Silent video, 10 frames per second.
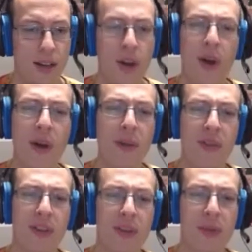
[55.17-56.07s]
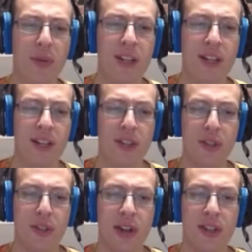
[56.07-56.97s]
no, I mean, forgive me, we didn't
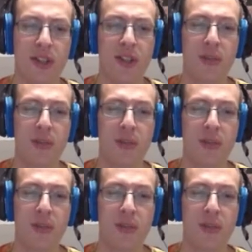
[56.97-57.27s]
actually use Dragon Shields,